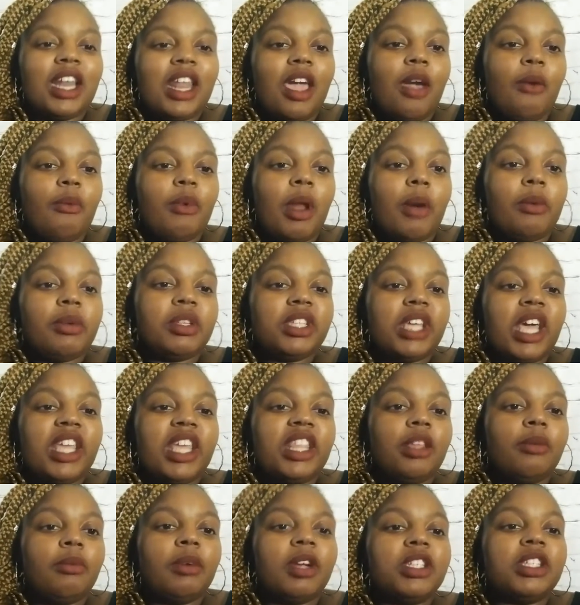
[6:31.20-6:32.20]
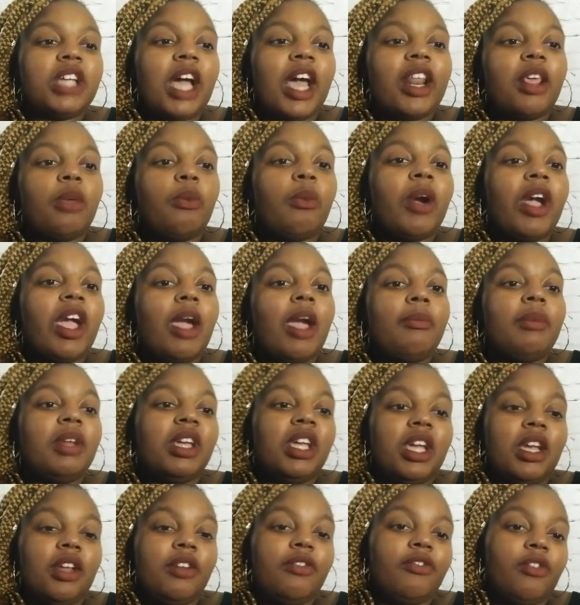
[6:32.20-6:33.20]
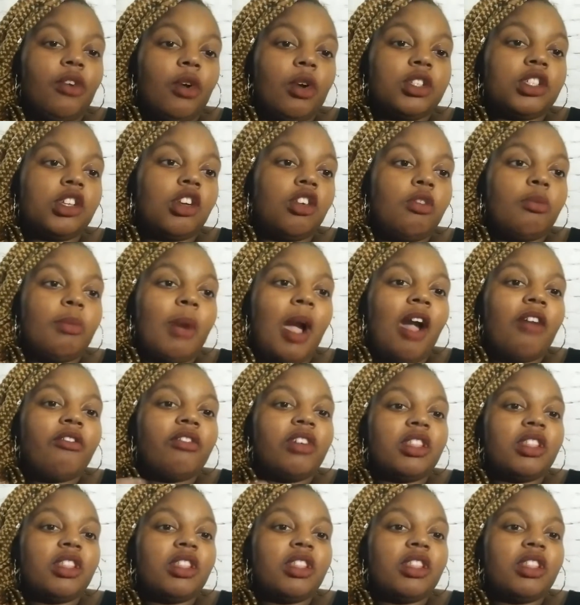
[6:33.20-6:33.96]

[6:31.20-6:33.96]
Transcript: telling him when I would take them because I didn't want him to get false hope.